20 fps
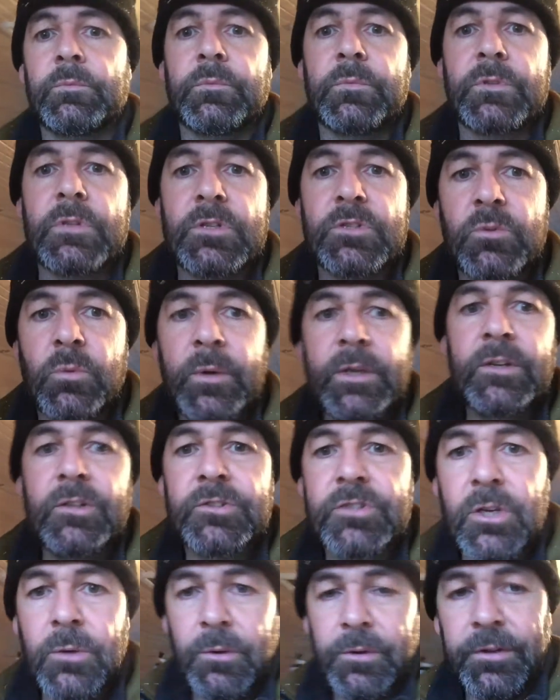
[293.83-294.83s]
So it's a week or
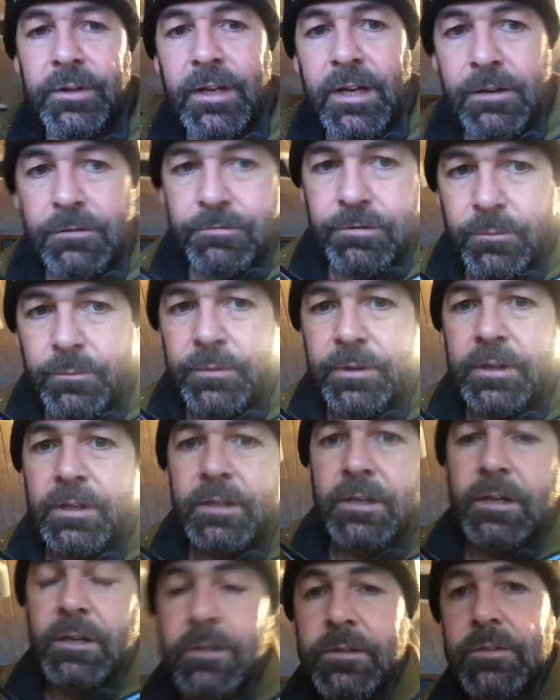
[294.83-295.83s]
two on now from
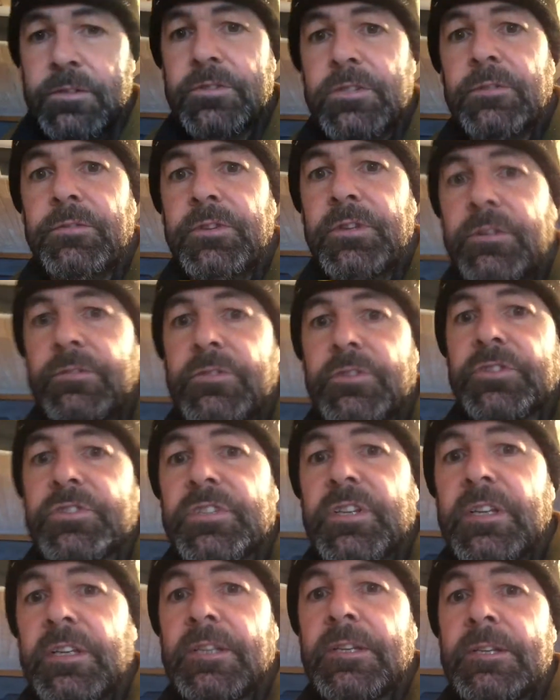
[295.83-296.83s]
the stuff that you've just
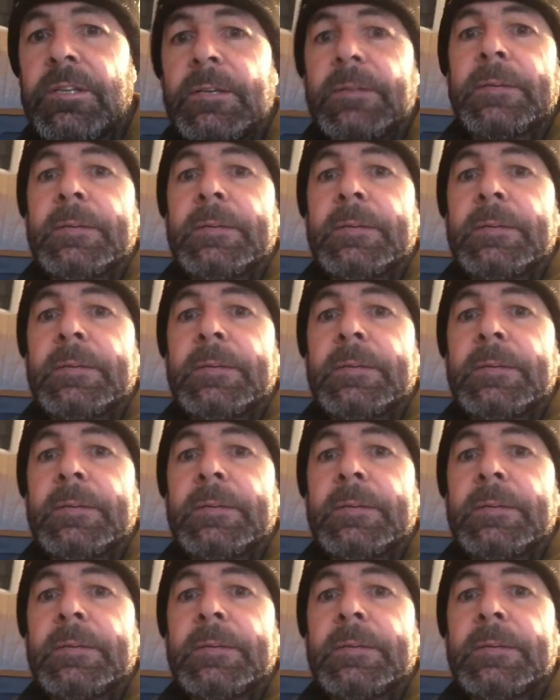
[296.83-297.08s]
seen,